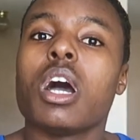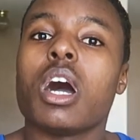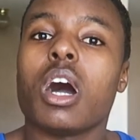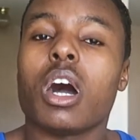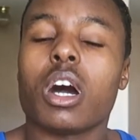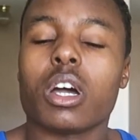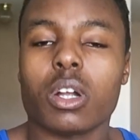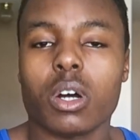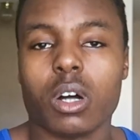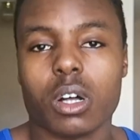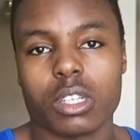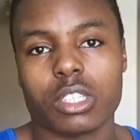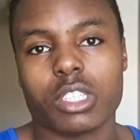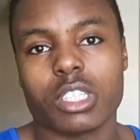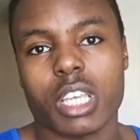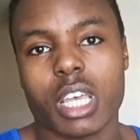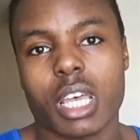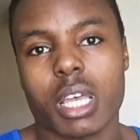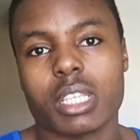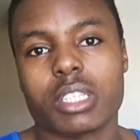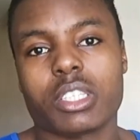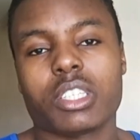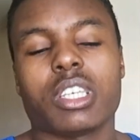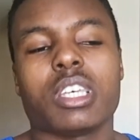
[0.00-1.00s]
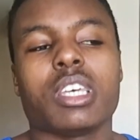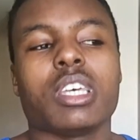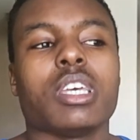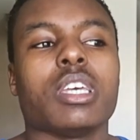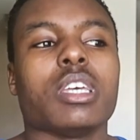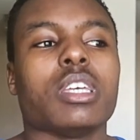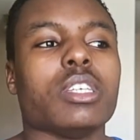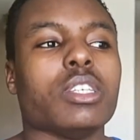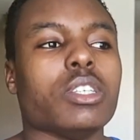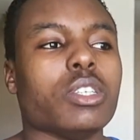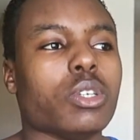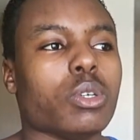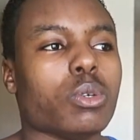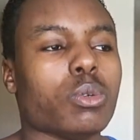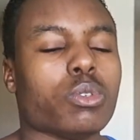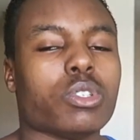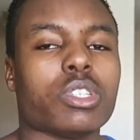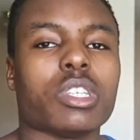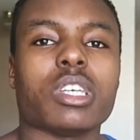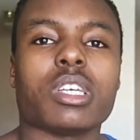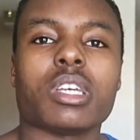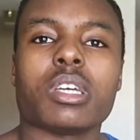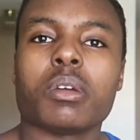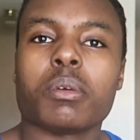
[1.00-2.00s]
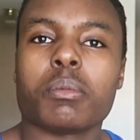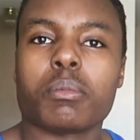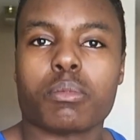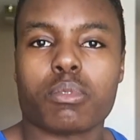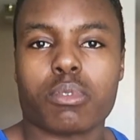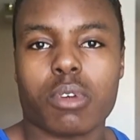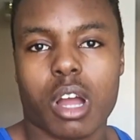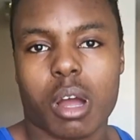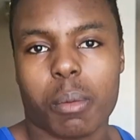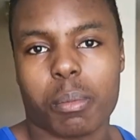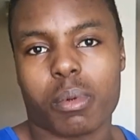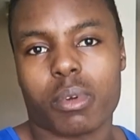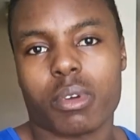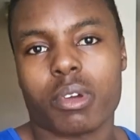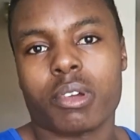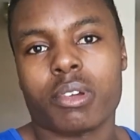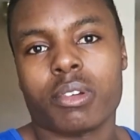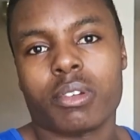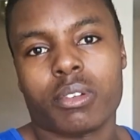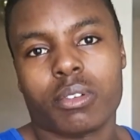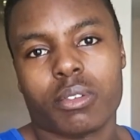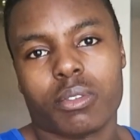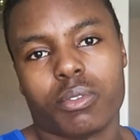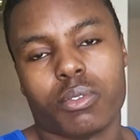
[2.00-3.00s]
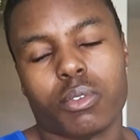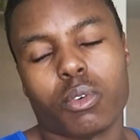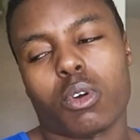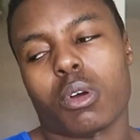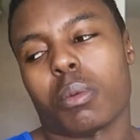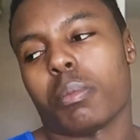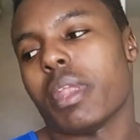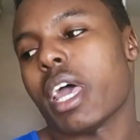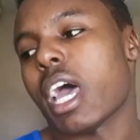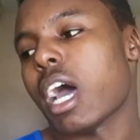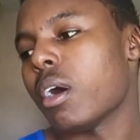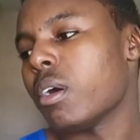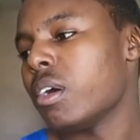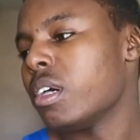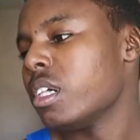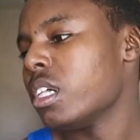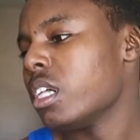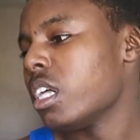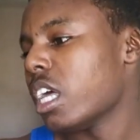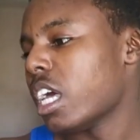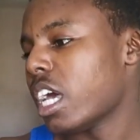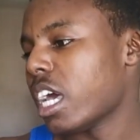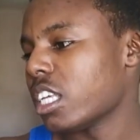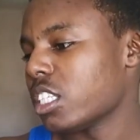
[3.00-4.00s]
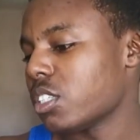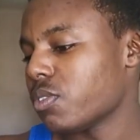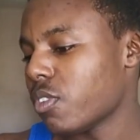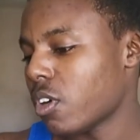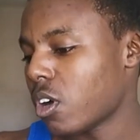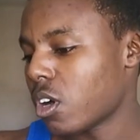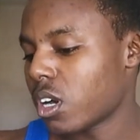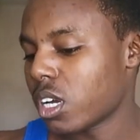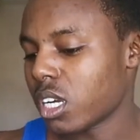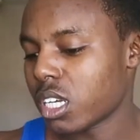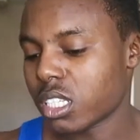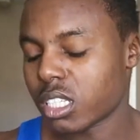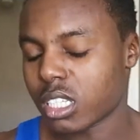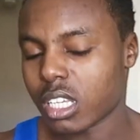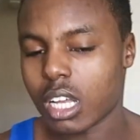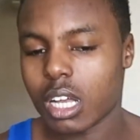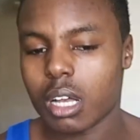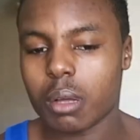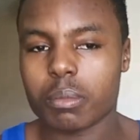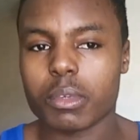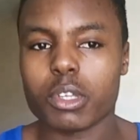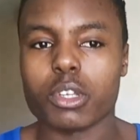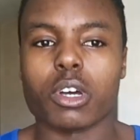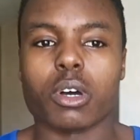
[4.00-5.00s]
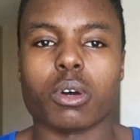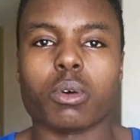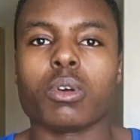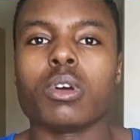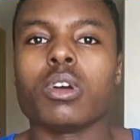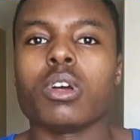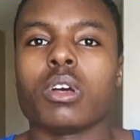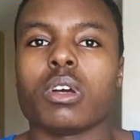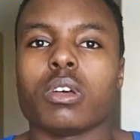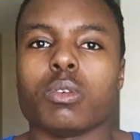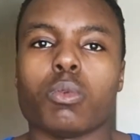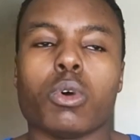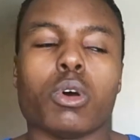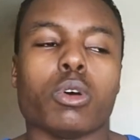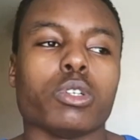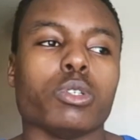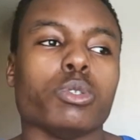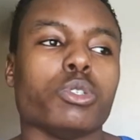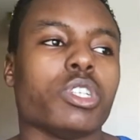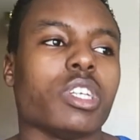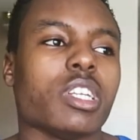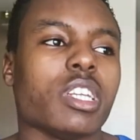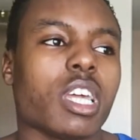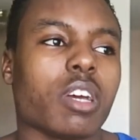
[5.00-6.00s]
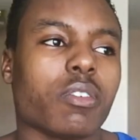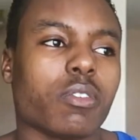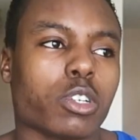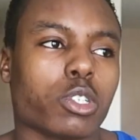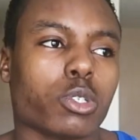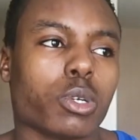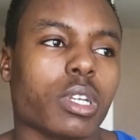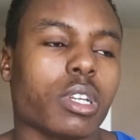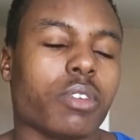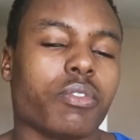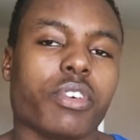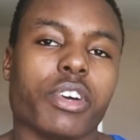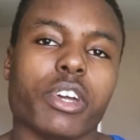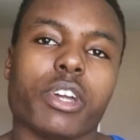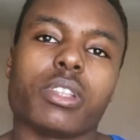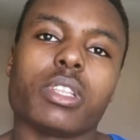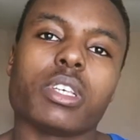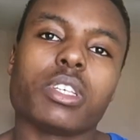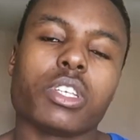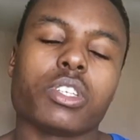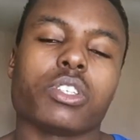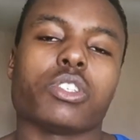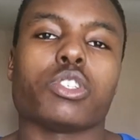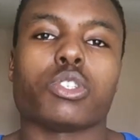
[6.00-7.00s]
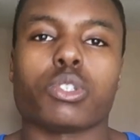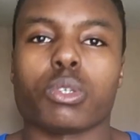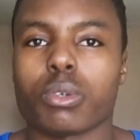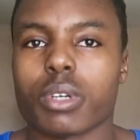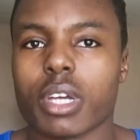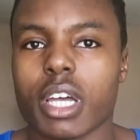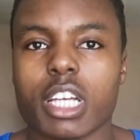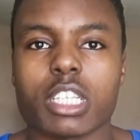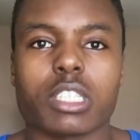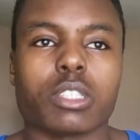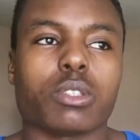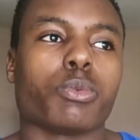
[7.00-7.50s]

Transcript: on all sets using proper form. Now, as far as, um, you know, well, you should never train to failure. This isn't true, guys.